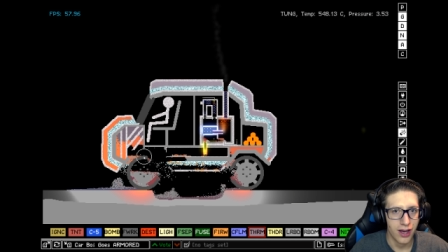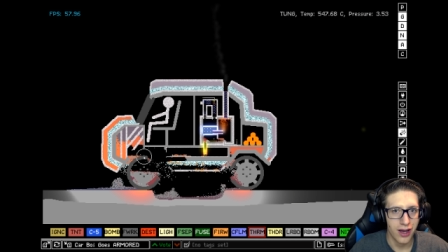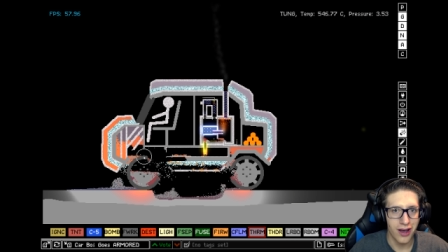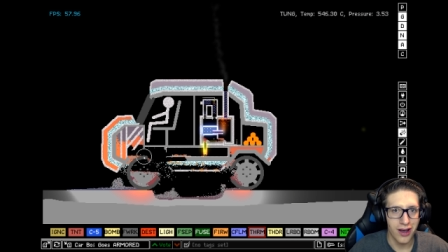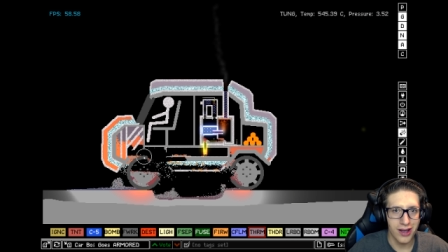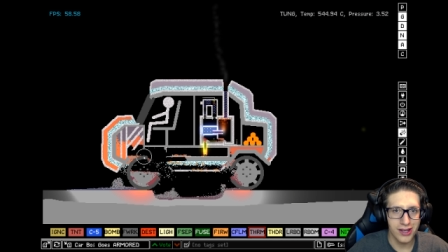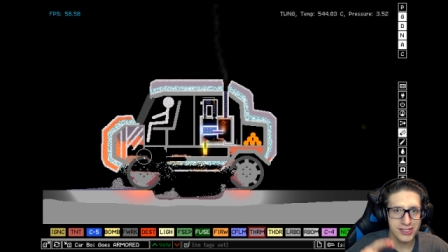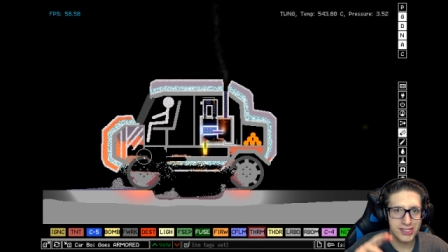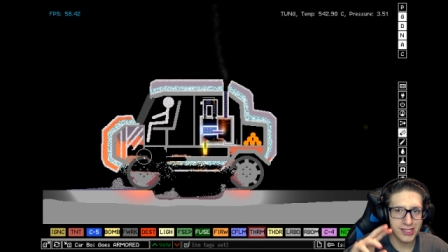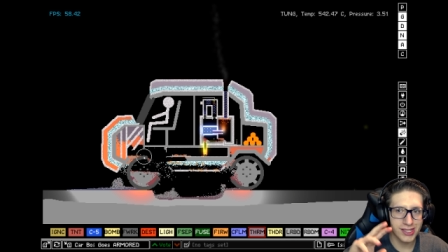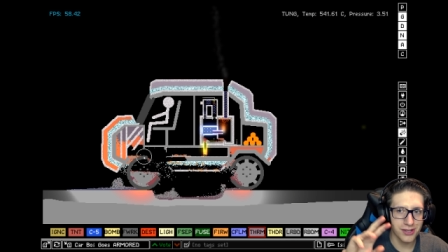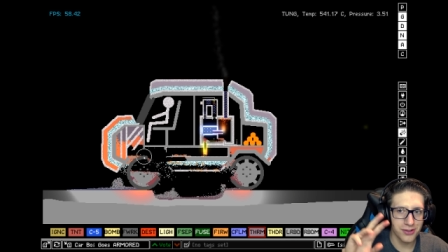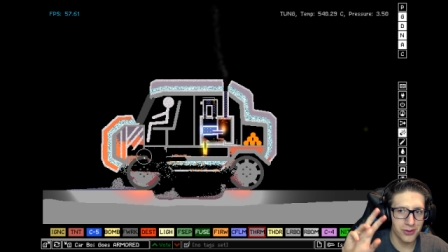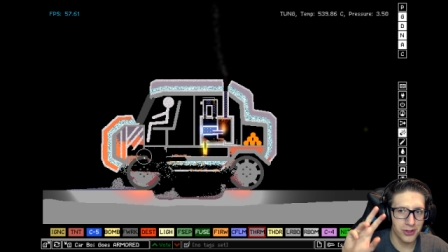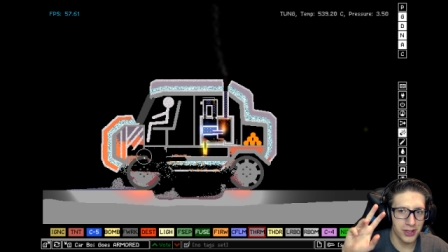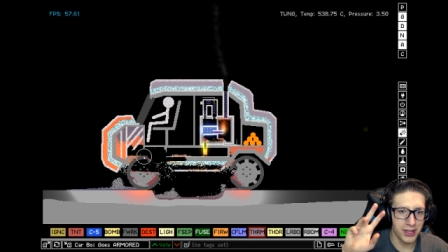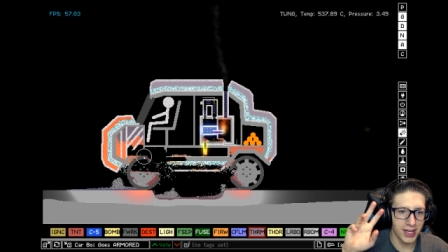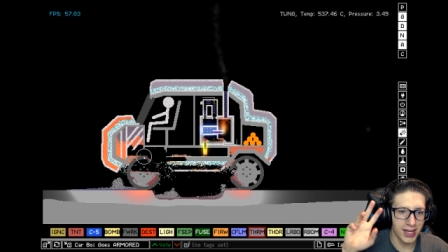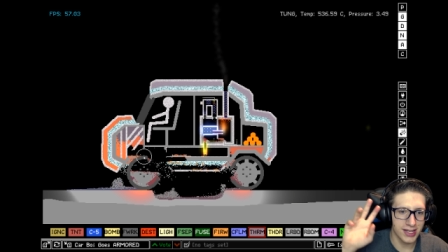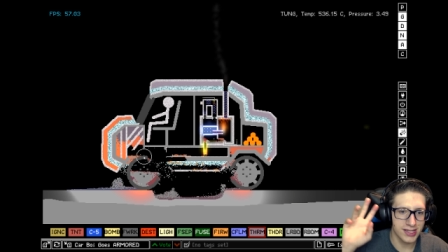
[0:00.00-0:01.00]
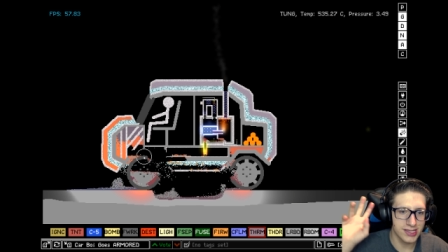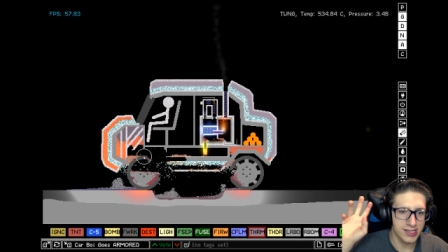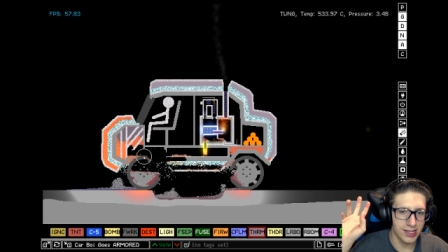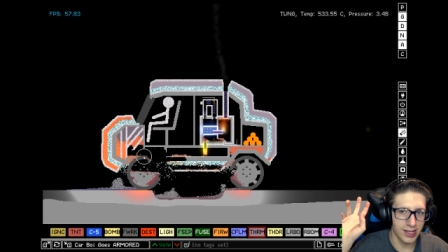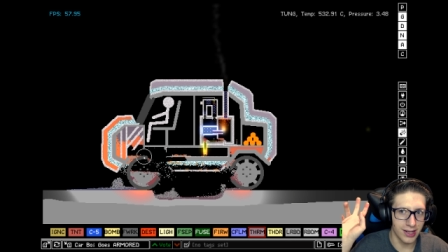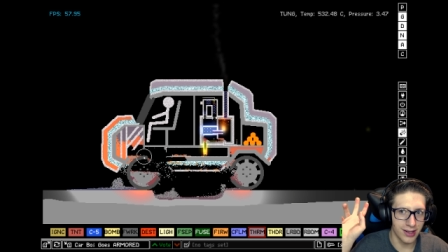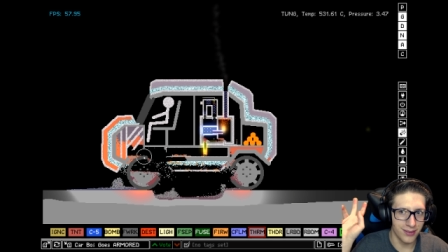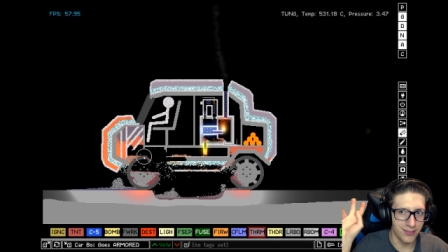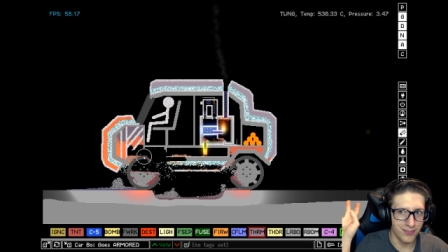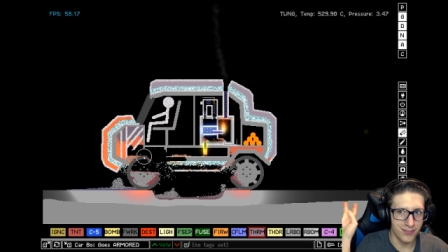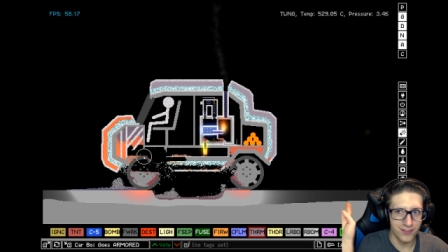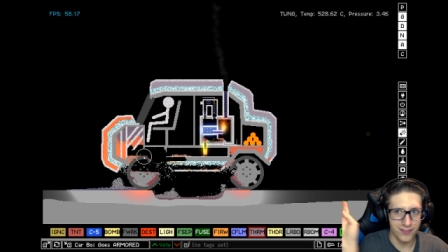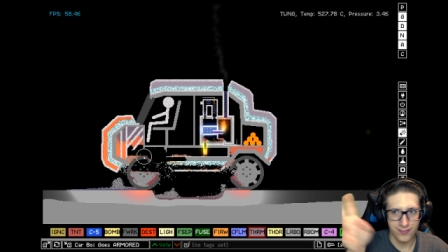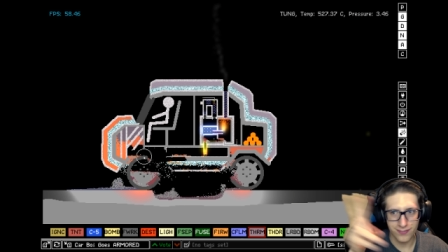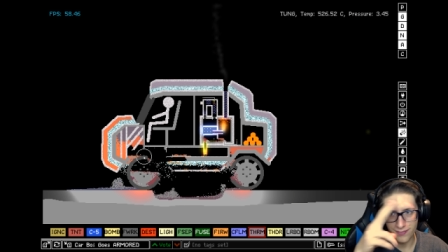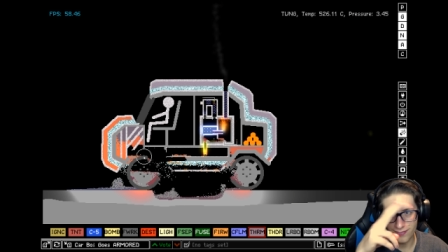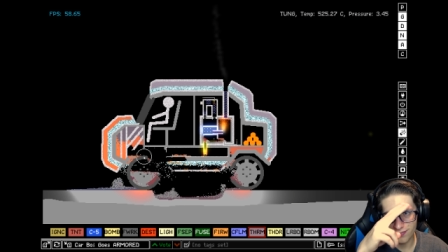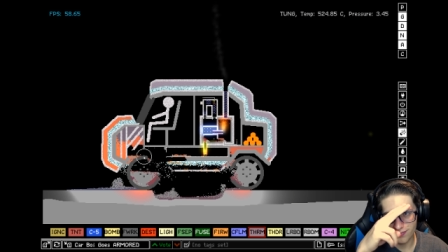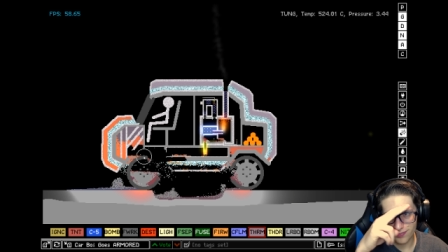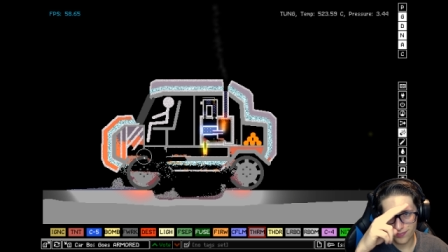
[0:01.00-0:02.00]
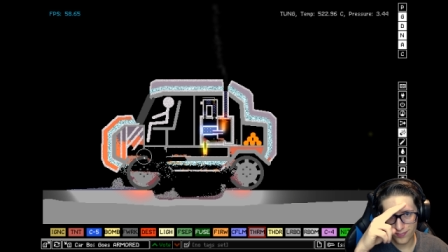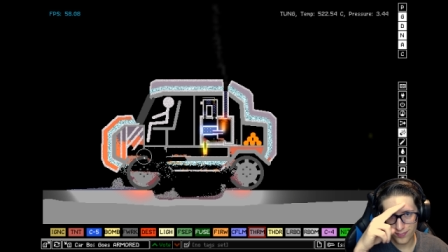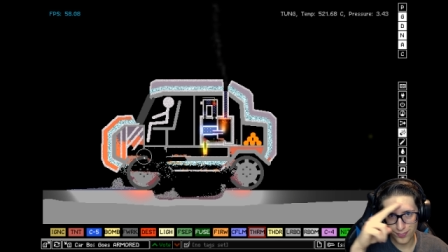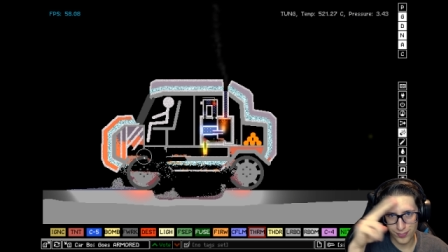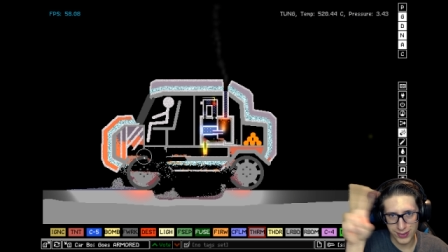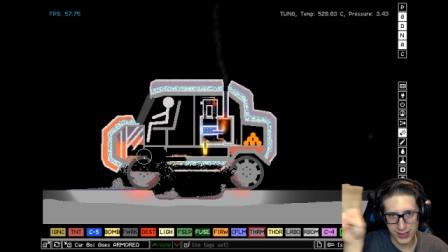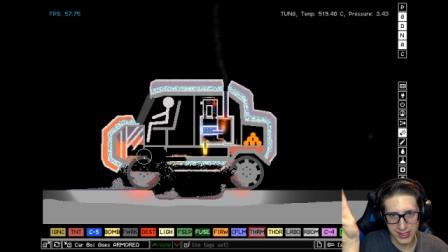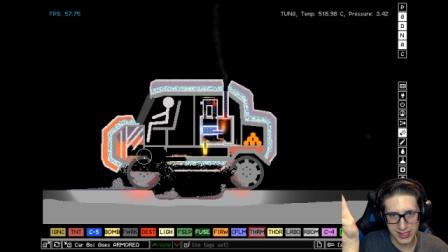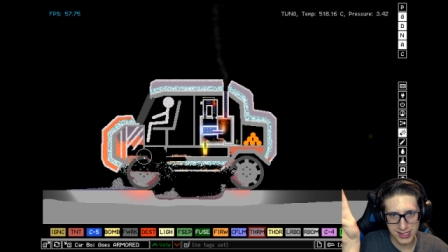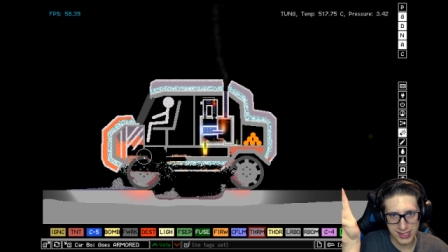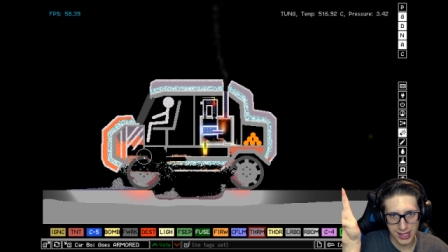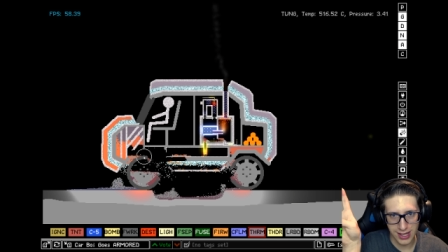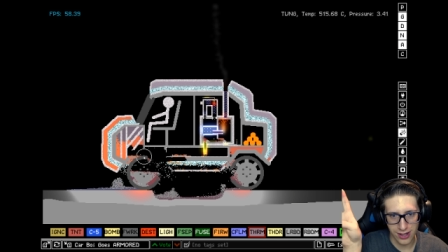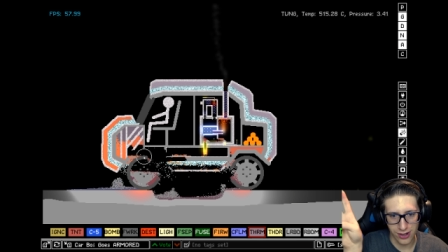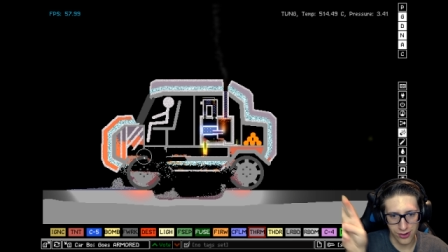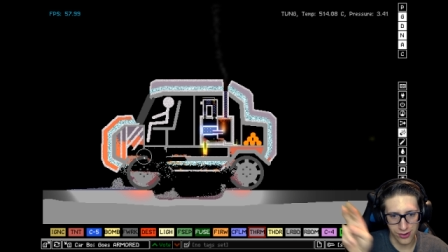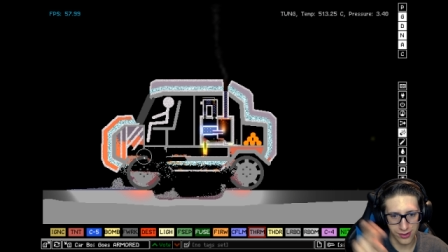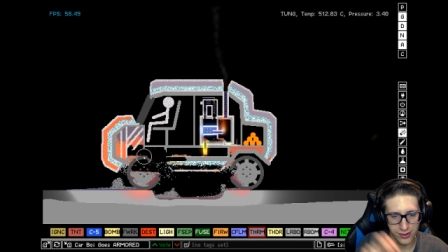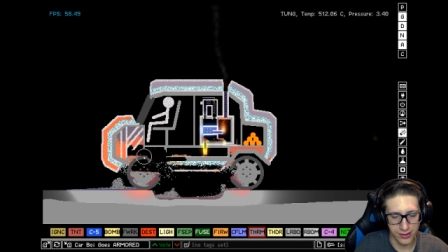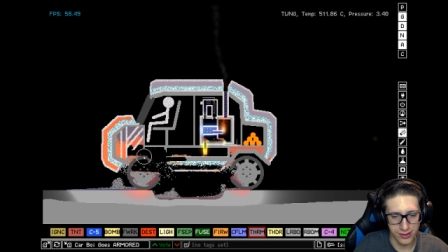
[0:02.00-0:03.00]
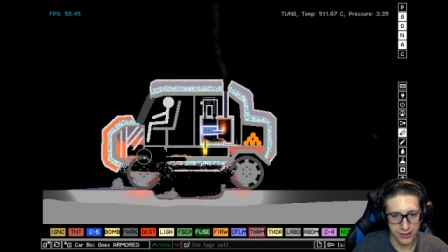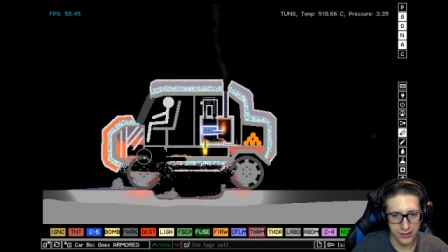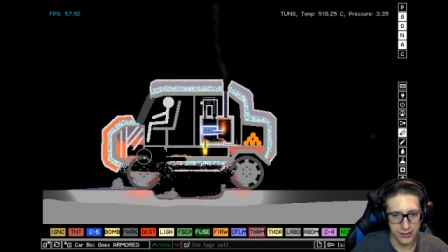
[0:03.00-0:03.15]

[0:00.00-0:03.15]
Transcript: I'll see you all next time. Peace out.